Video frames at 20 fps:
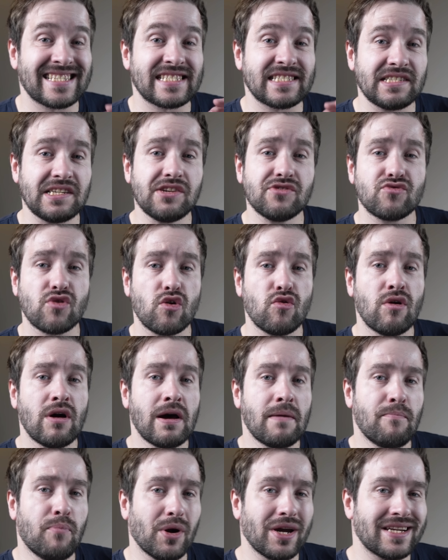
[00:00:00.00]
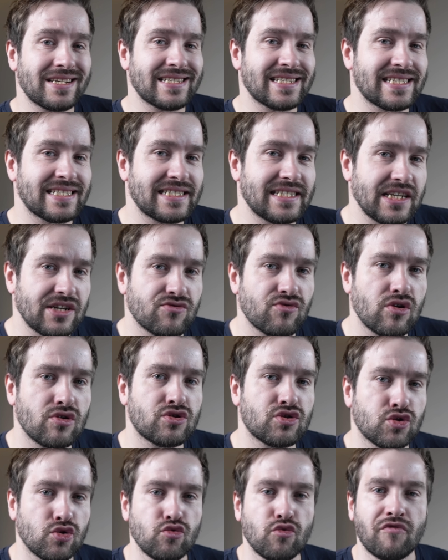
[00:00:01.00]
zero point zero
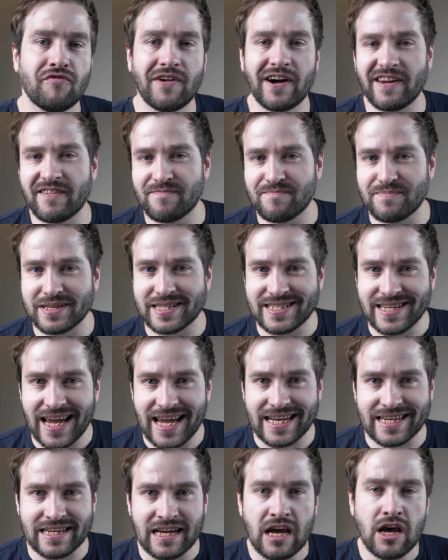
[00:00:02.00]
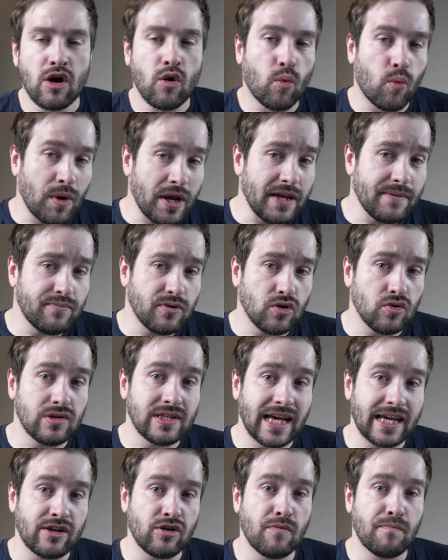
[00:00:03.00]
two five percent. Webull
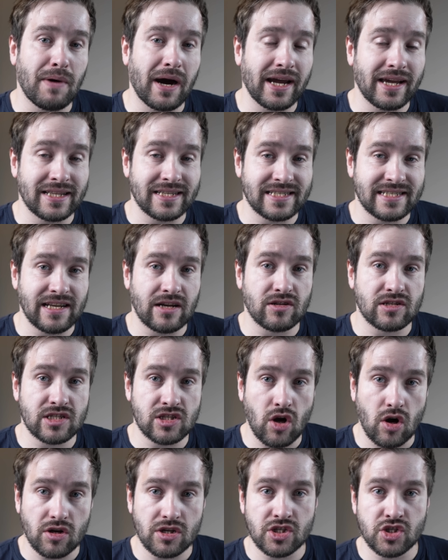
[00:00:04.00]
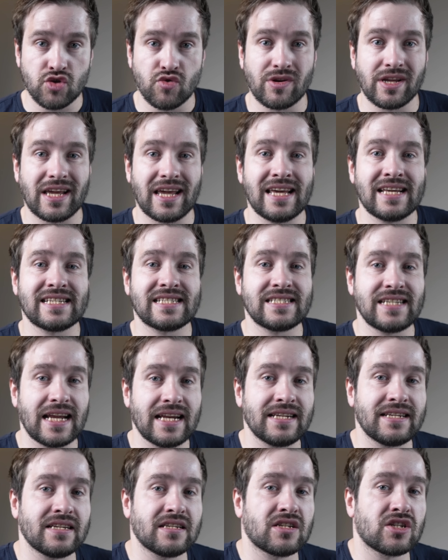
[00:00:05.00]
let you buy and sell stocks during
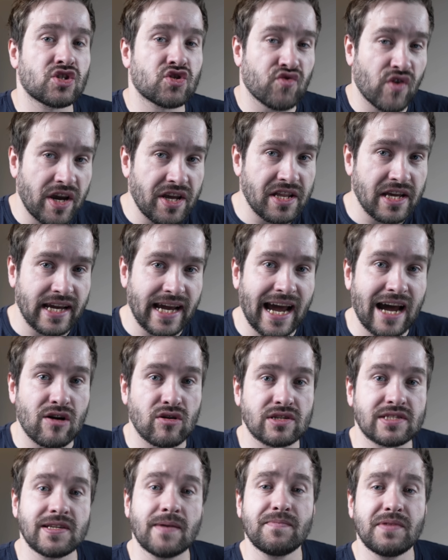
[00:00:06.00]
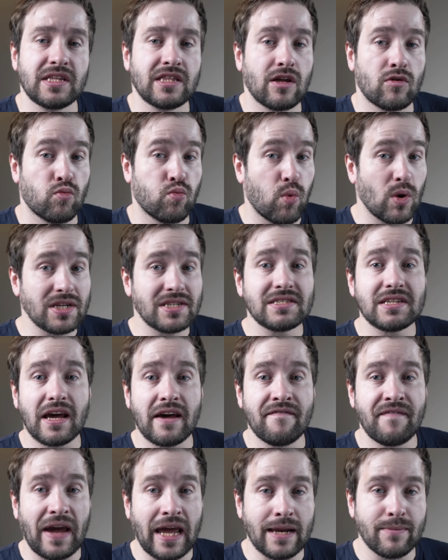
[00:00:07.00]
extended trading hours, something that wasn't
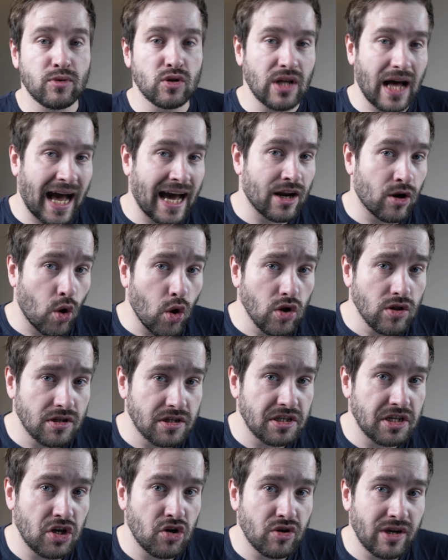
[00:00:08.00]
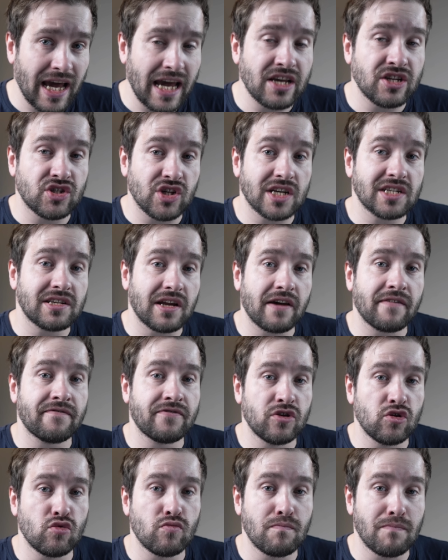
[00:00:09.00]
available at all in the U K just a
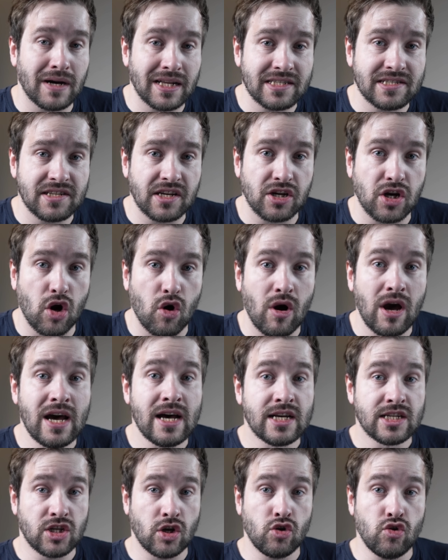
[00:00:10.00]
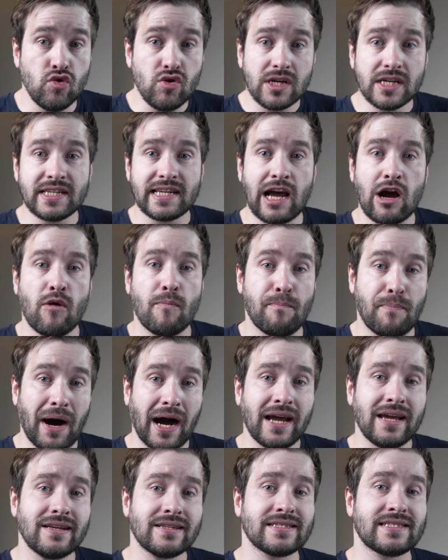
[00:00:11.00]
few months ago. So you can now
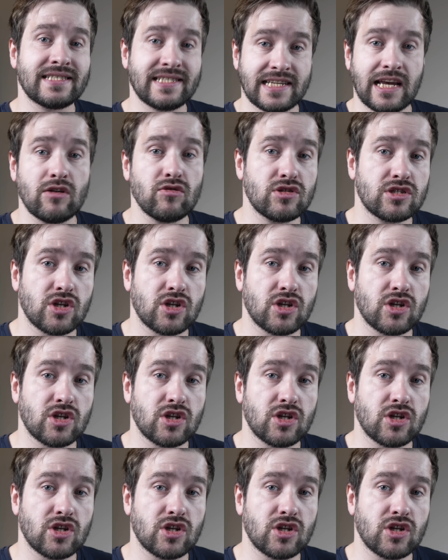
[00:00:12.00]
buy and sell